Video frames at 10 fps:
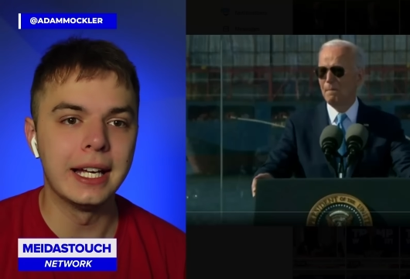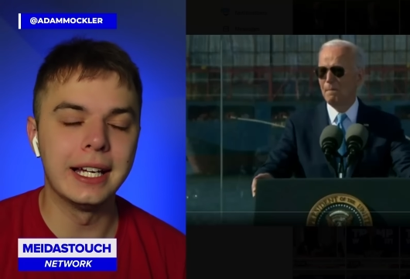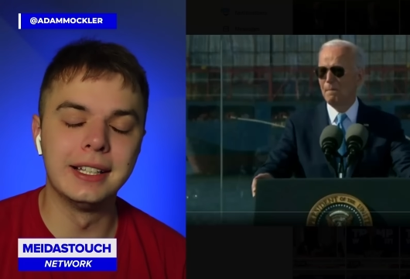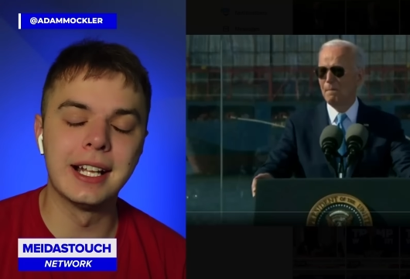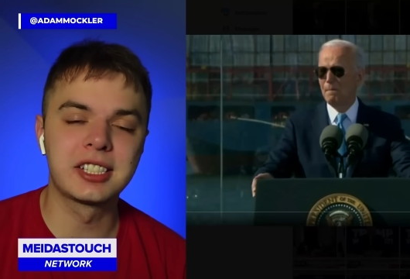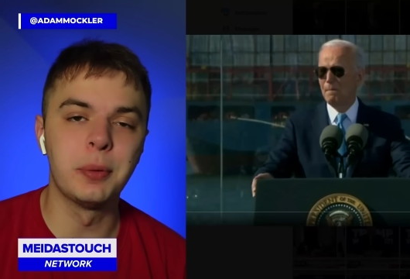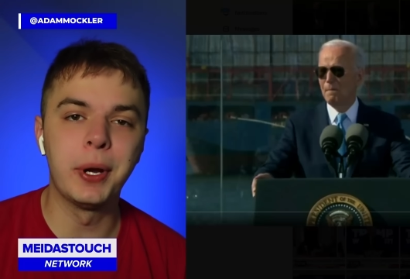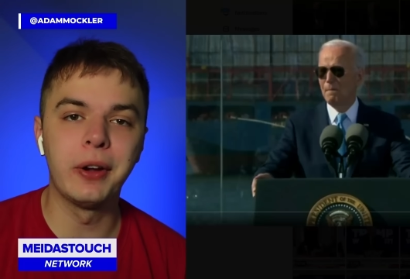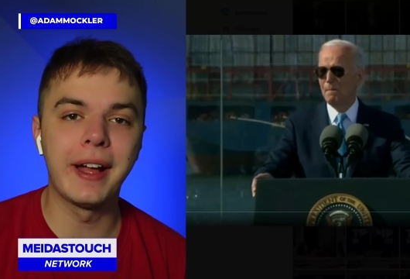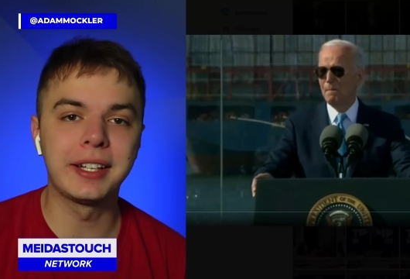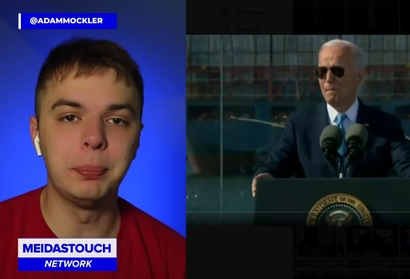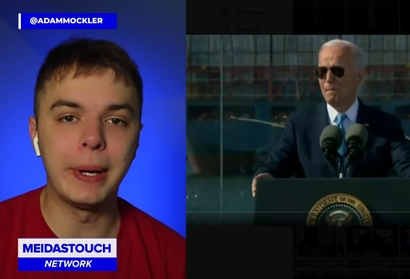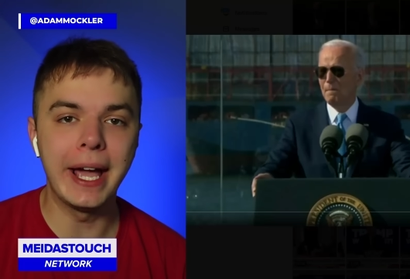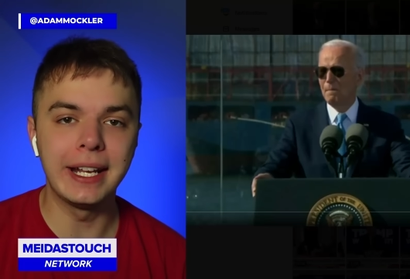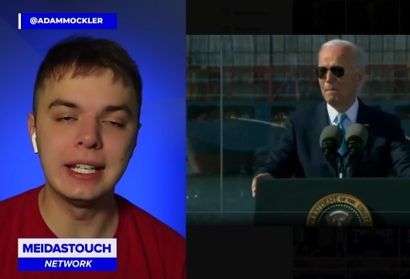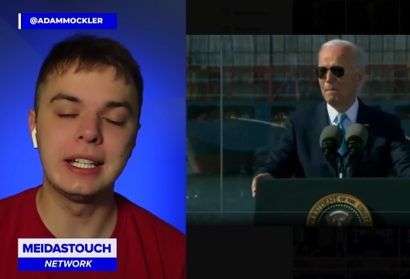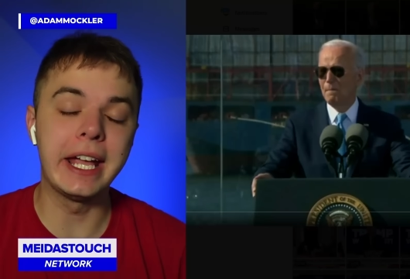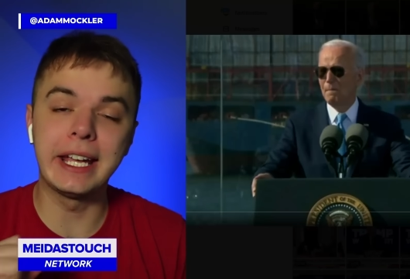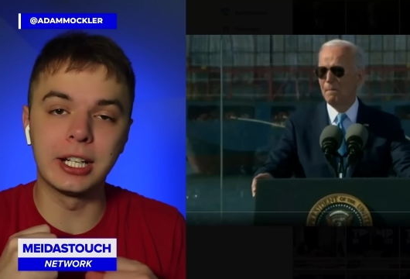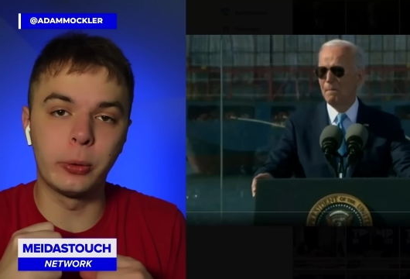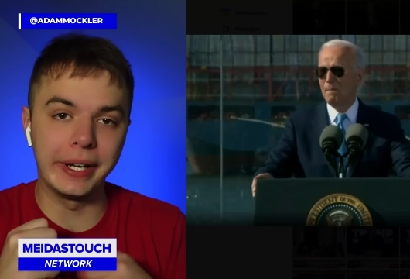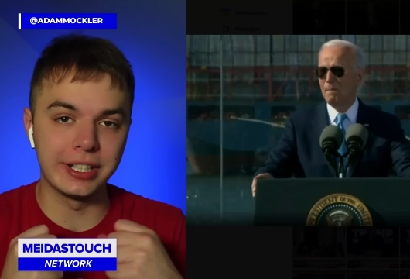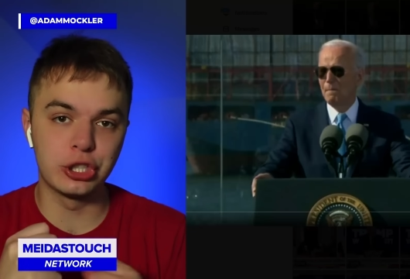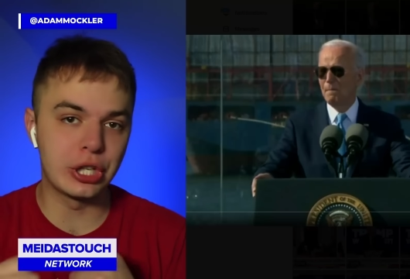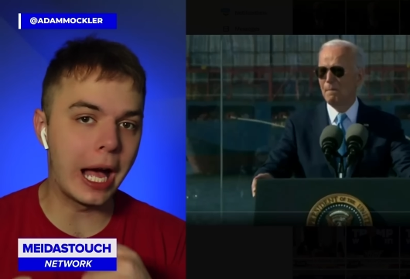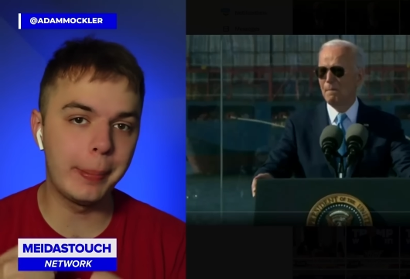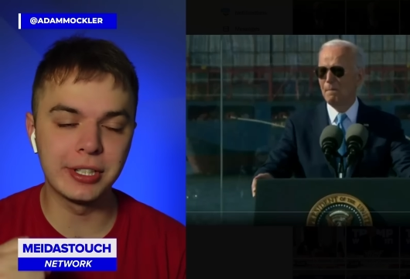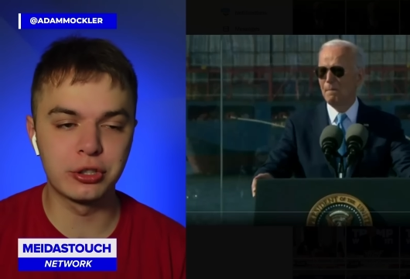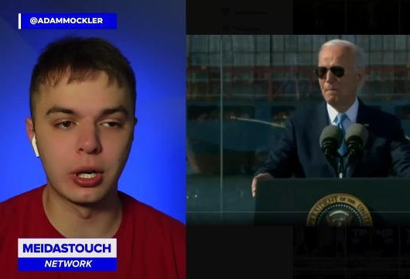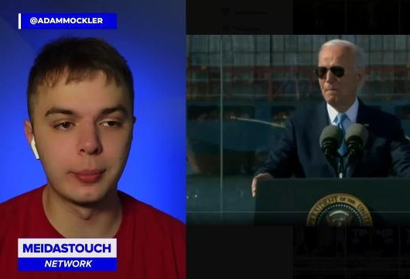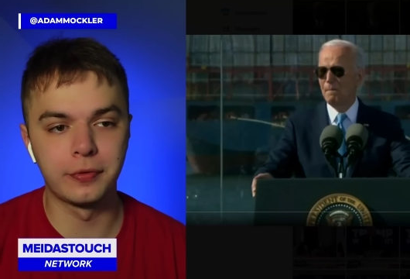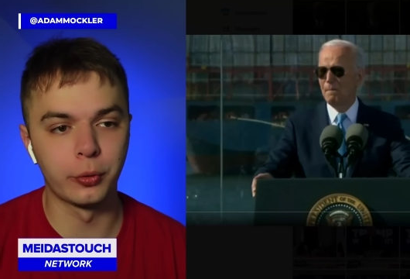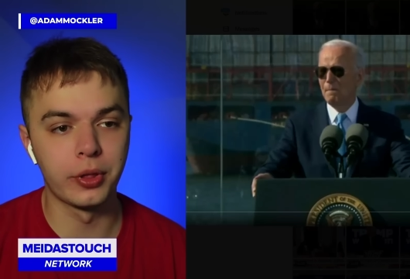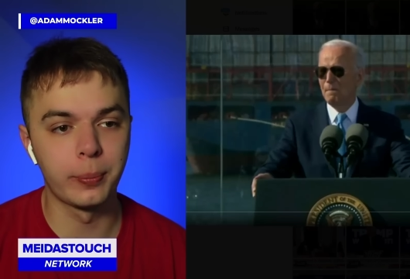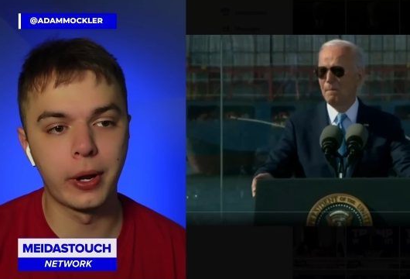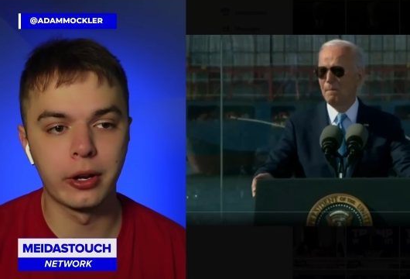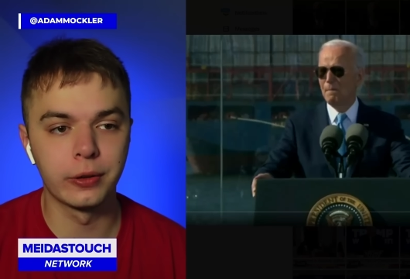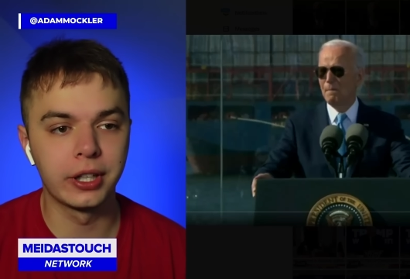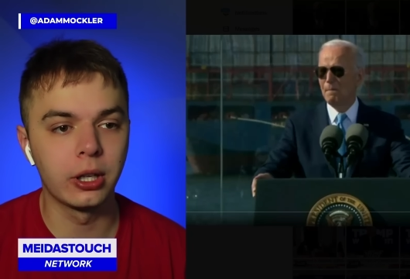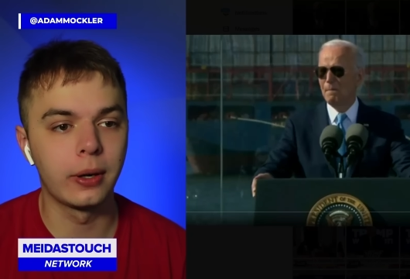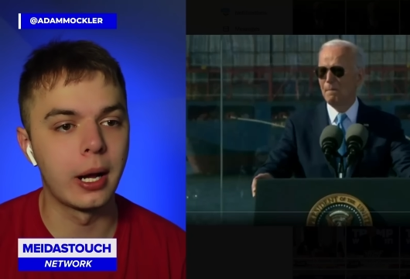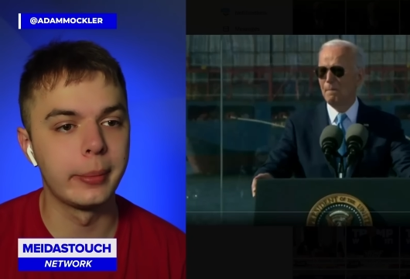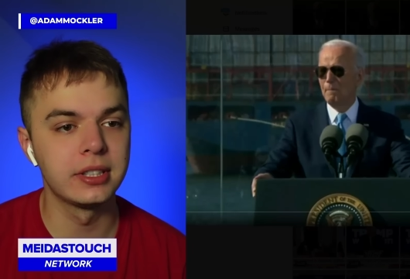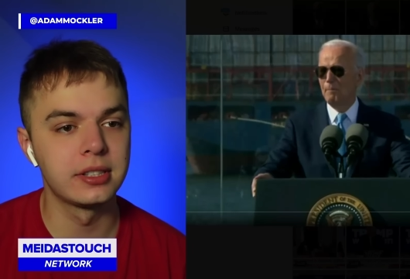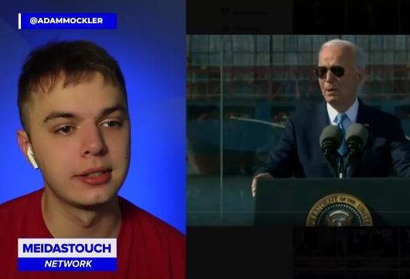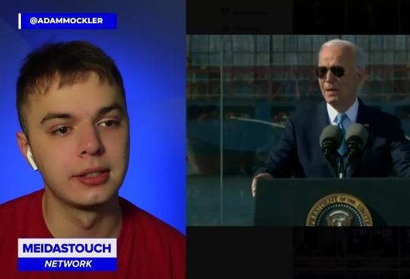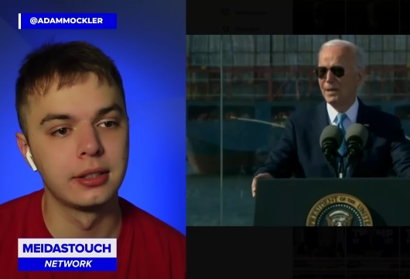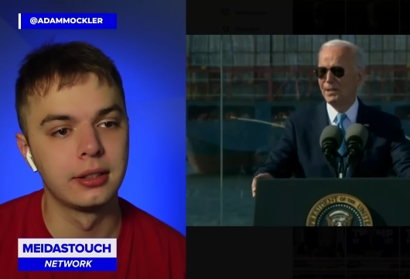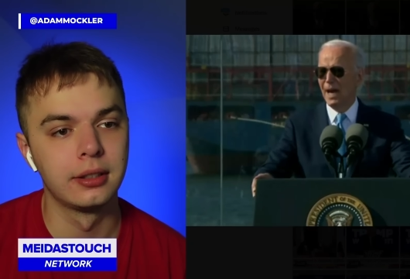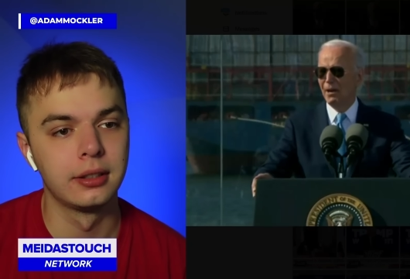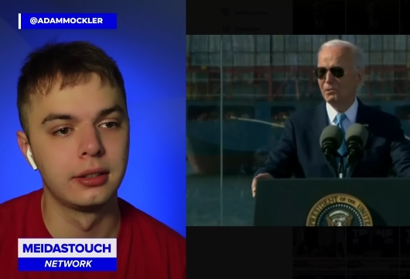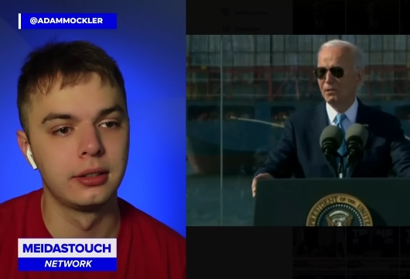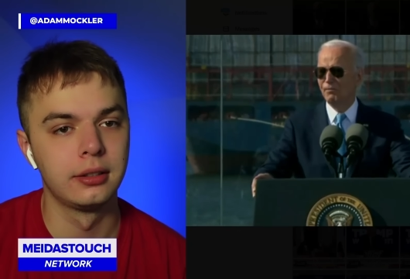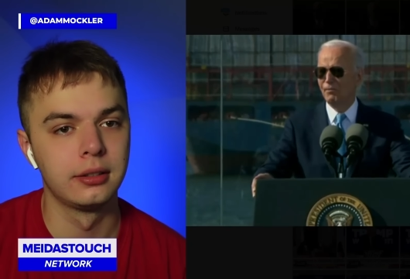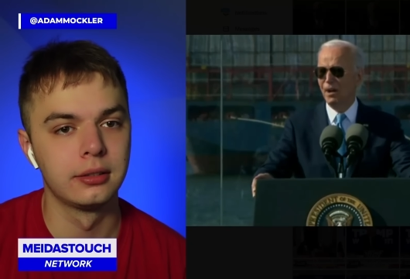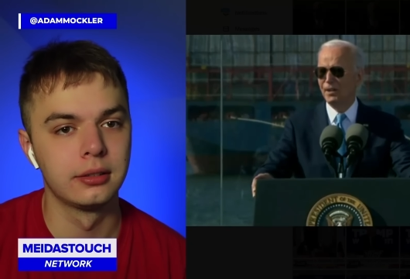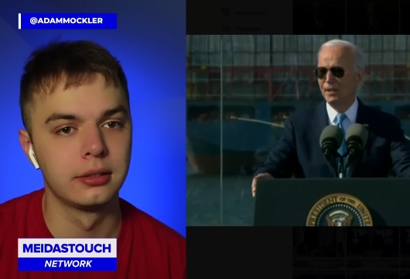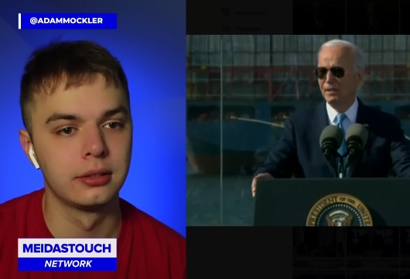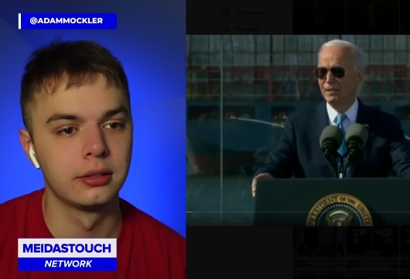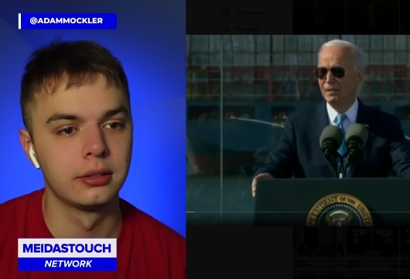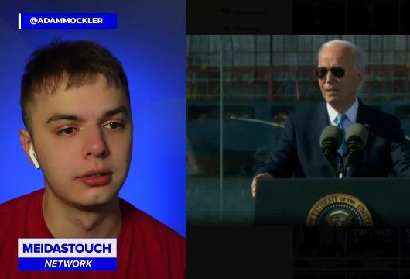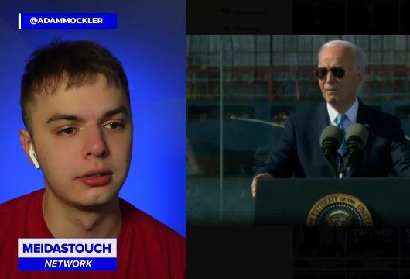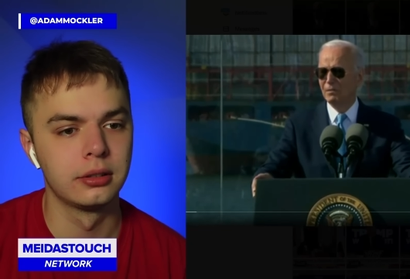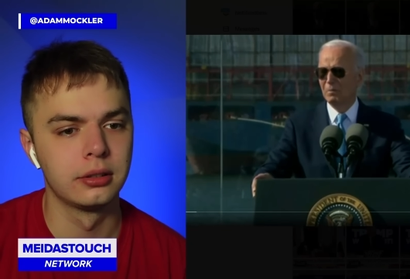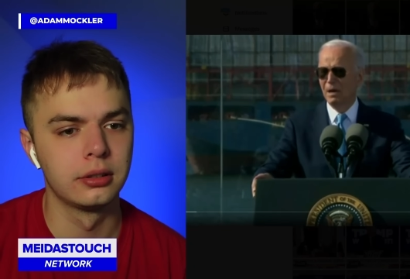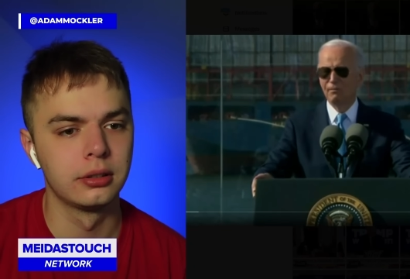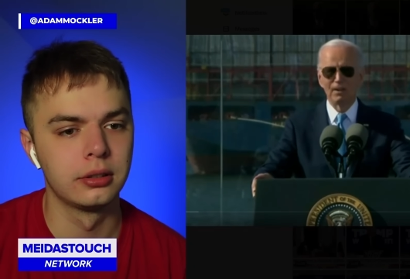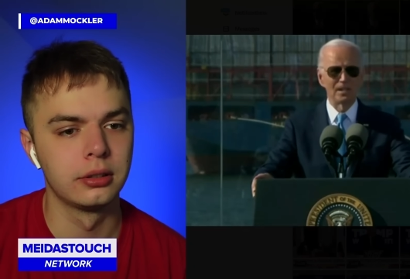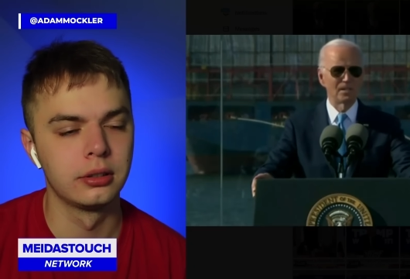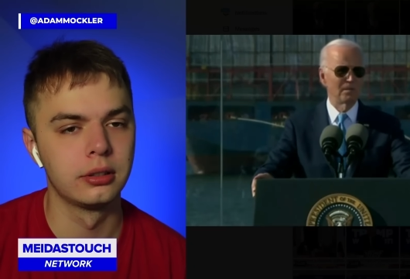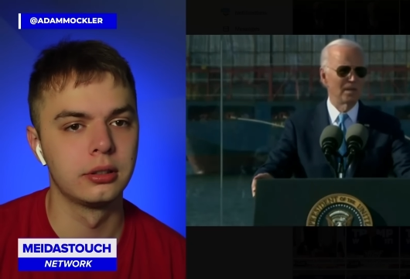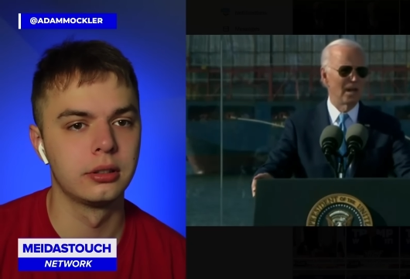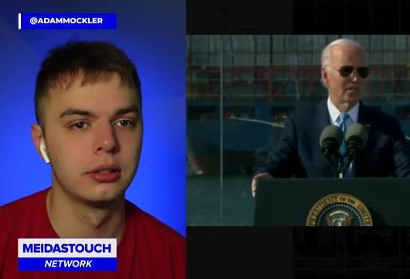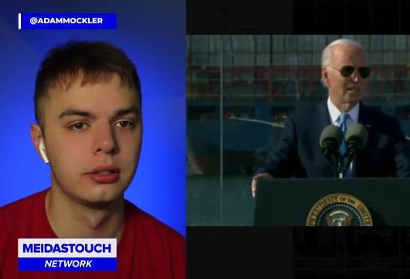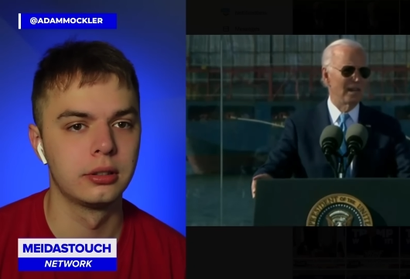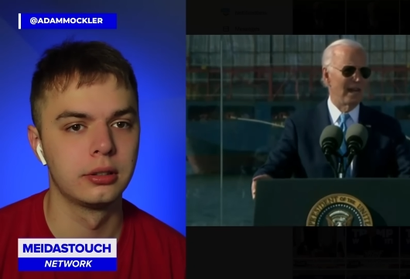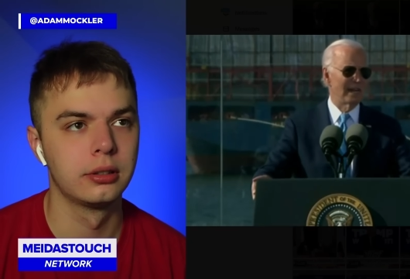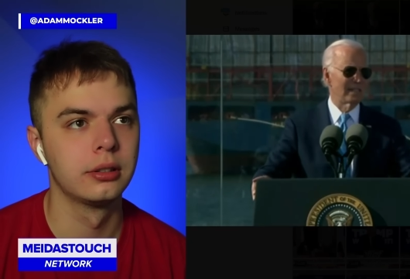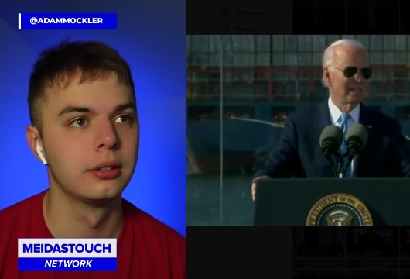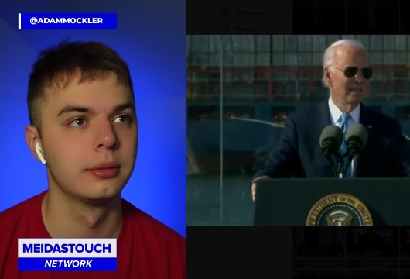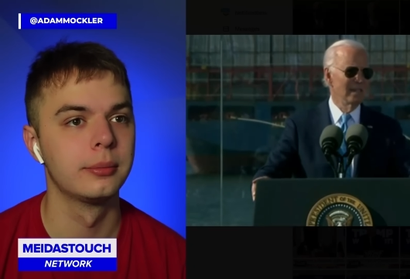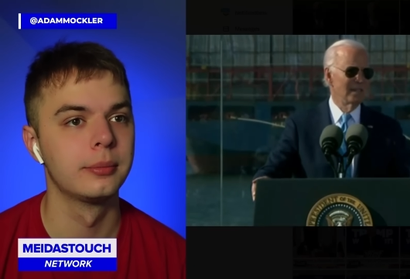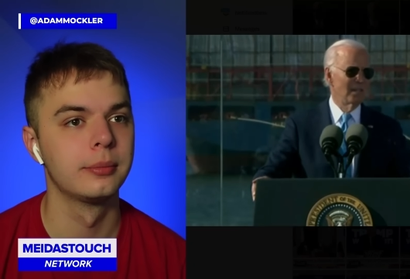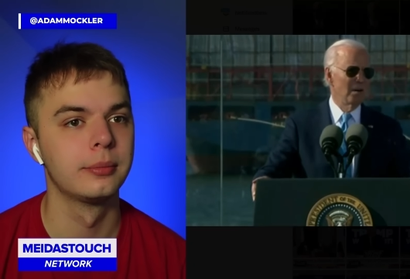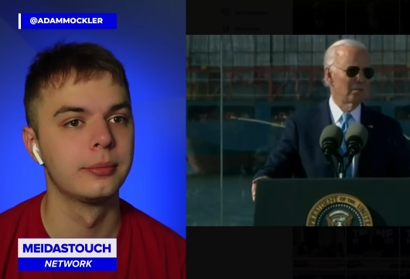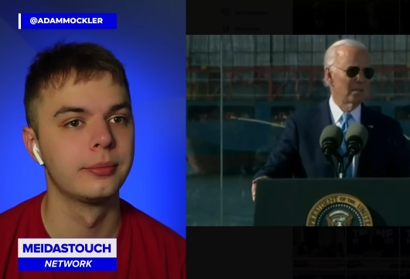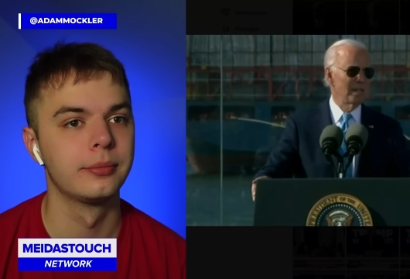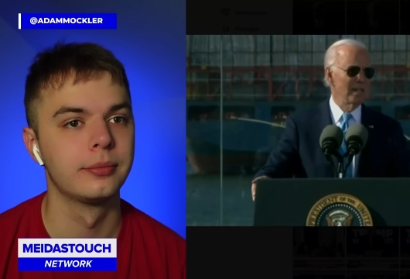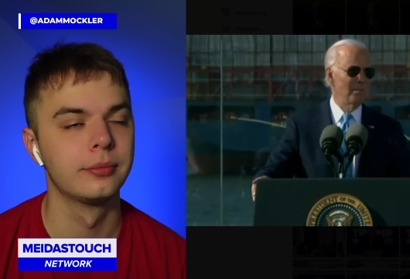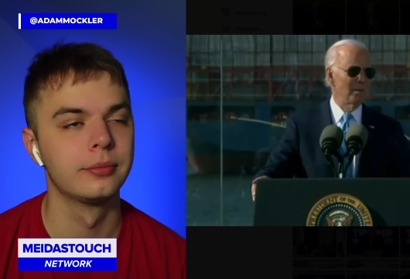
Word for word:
Speaker 1: And let's compare that to Biden taking a quick jab at Trump for the Puerto Rico comments.
Speaker 2: Billion dollars in funding from my Inflation Reduction Act to help clean